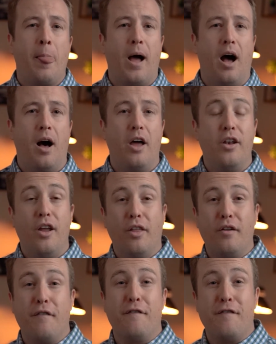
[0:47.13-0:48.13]

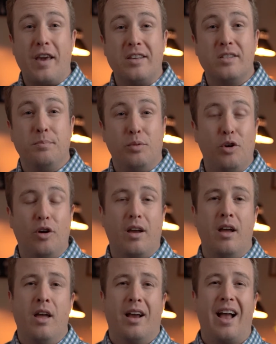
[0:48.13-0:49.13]
another Facebook
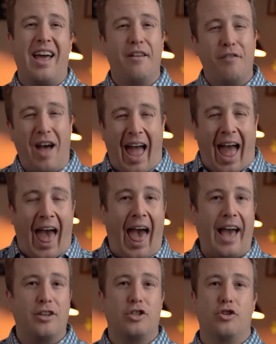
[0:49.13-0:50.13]
kind of a
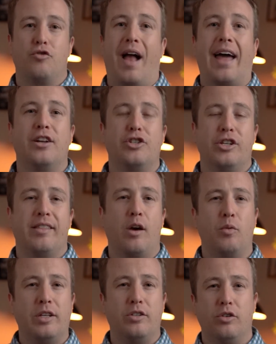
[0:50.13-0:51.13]
hack strategy
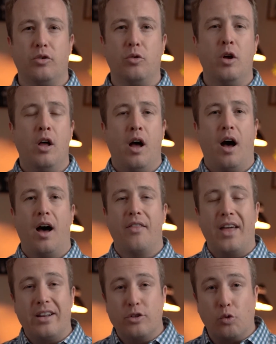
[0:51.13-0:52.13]
that we do
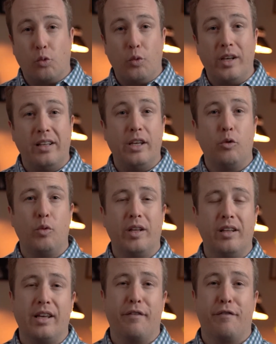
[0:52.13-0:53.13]
that is really,
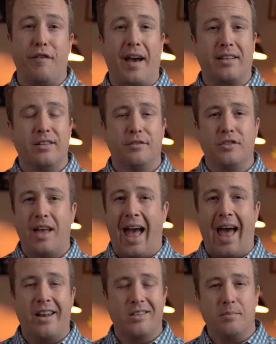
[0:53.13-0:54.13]
really effective to
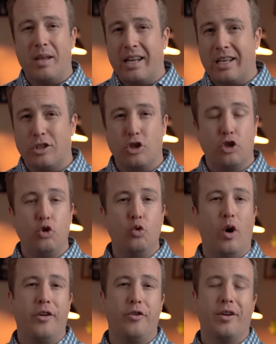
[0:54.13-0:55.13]
add as many as
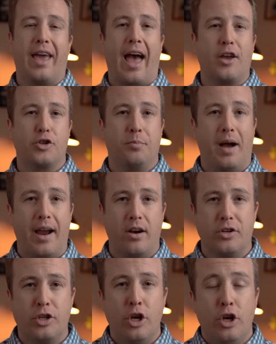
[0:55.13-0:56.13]
200 cash buyers